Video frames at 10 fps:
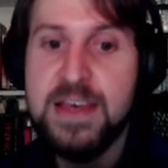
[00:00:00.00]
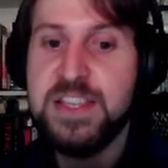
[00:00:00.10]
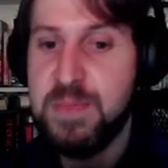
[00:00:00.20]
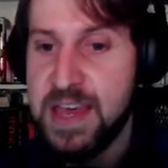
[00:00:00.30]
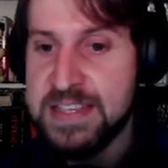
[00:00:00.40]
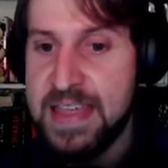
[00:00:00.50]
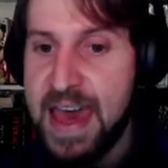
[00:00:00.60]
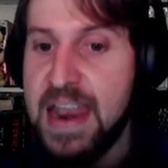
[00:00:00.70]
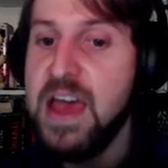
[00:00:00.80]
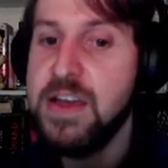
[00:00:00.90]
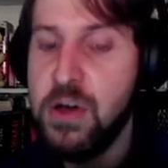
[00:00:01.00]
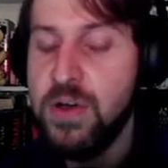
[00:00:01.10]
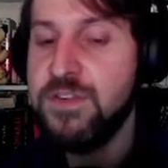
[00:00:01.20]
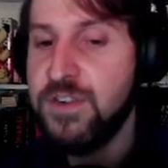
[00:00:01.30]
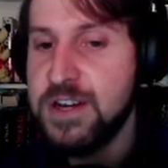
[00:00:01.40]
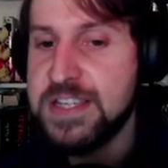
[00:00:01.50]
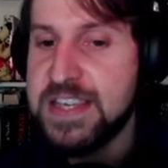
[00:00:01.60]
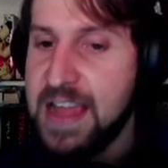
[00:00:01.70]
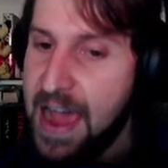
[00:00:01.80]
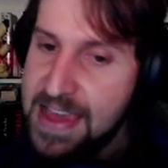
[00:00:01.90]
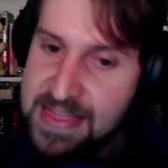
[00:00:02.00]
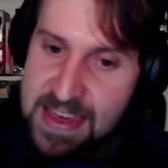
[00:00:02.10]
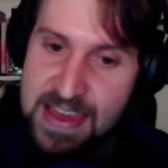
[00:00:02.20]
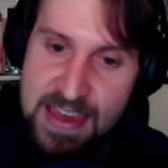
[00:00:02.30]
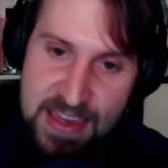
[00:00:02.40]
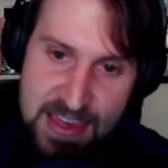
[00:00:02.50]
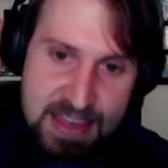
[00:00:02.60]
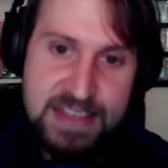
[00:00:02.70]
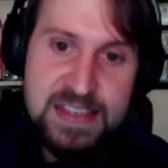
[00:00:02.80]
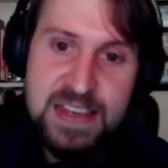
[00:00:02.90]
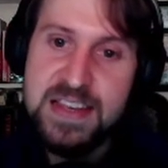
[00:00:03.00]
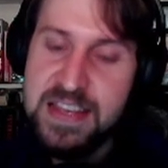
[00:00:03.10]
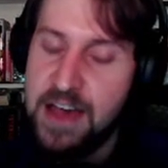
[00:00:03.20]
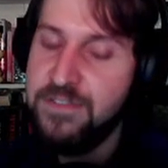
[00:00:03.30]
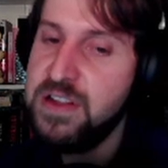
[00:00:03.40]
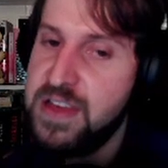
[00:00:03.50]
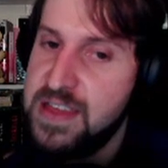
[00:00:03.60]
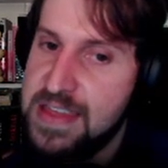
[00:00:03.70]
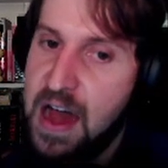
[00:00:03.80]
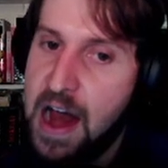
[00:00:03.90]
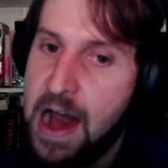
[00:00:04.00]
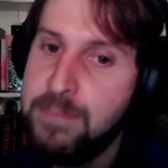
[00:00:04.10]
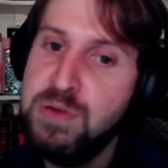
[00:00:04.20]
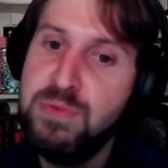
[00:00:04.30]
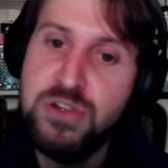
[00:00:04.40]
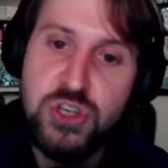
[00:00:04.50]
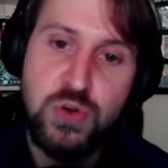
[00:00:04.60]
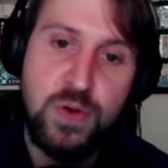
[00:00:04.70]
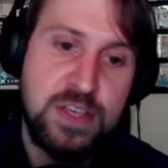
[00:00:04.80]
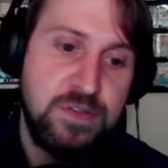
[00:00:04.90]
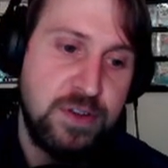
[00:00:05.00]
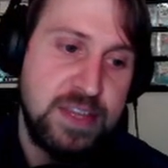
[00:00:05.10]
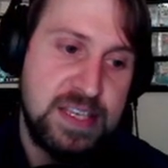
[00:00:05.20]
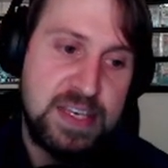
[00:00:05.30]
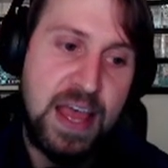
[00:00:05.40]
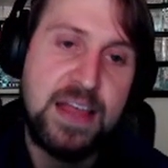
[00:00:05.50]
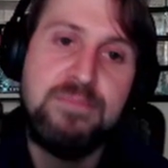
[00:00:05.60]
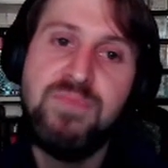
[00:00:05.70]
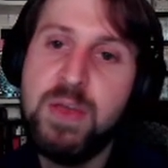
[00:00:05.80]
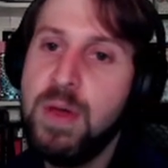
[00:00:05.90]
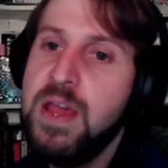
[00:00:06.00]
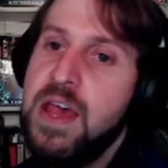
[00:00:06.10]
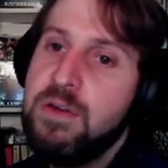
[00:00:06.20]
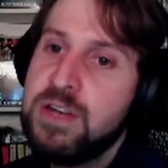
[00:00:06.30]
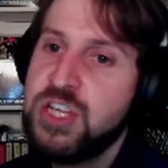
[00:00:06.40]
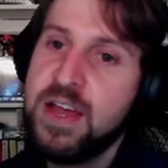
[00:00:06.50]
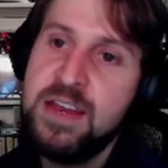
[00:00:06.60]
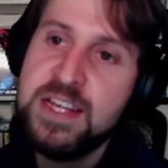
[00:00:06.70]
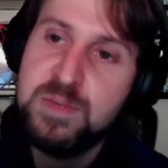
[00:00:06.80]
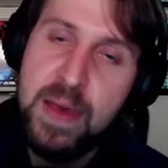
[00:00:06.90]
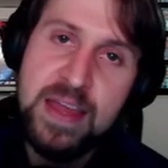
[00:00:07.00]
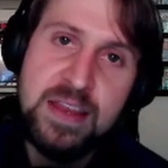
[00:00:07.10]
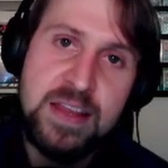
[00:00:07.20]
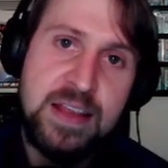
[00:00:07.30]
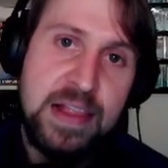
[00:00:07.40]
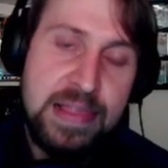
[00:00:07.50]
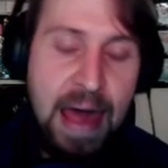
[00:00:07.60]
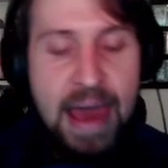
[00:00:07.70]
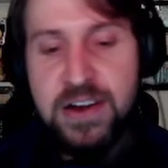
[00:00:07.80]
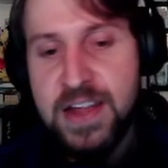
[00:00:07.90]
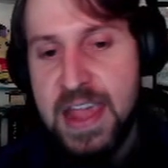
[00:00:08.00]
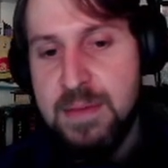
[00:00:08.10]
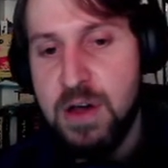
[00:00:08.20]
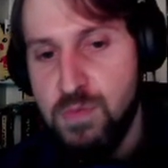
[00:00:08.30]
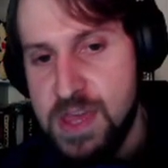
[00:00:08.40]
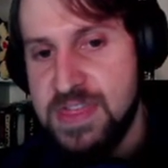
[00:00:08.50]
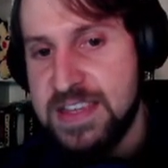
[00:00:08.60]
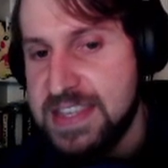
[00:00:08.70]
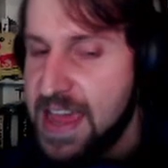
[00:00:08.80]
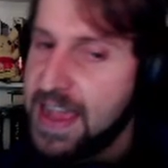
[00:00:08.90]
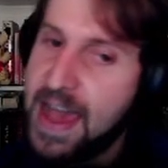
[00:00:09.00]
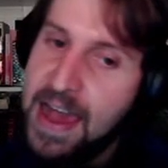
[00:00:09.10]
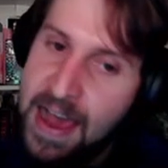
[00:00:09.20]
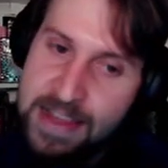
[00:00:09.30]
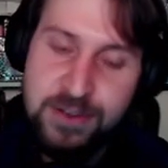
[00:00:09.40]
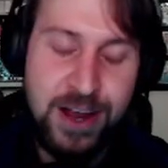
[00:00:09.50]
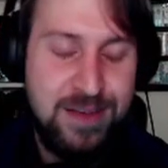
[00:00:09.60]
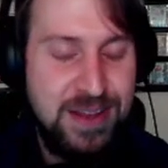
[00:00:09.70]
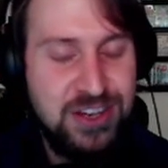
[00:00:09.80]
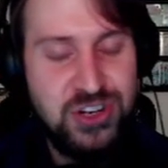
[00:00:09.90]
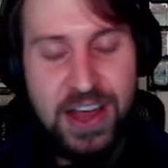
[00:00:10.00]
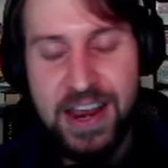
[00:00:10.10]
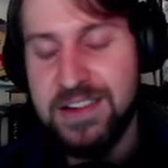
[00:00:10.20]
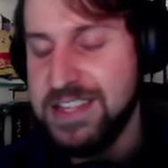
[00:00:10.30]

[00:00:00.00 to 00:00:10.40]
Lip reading: So because of that, going first, I think, is definitely the optimal choice for this deck. Anyway, we're going to check out an expanded ladder game with this deck. I highly recommend you try it out.